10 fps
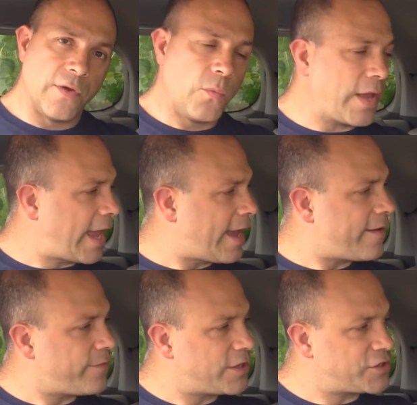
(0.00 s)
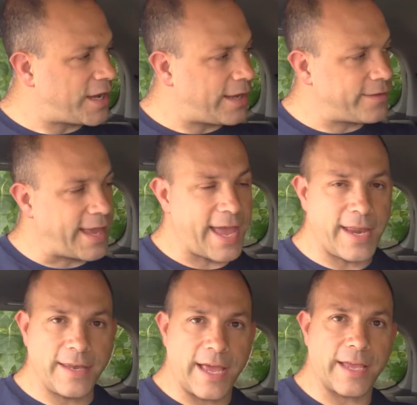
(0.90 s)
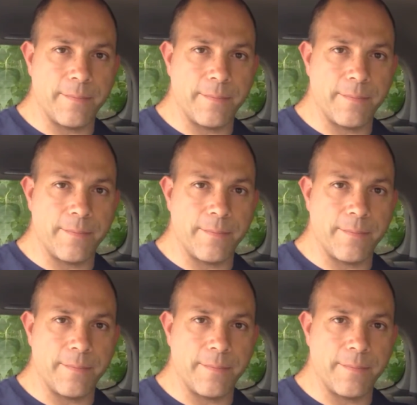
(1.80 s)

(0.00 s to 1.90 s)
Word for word: we have the child's head, neck,